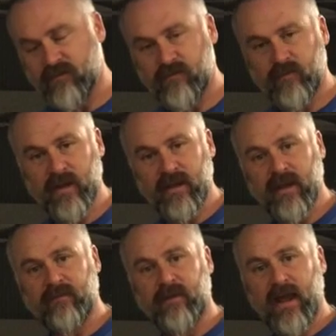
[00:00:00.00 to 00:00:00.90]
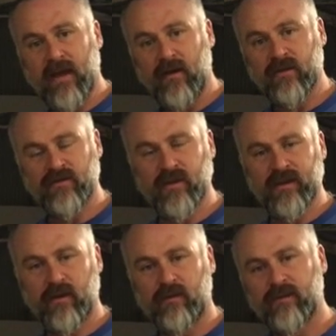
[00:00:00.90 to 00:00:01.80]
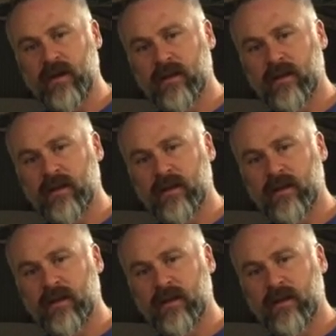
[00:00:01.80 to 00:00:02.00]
have been there for an hour, I turn it off,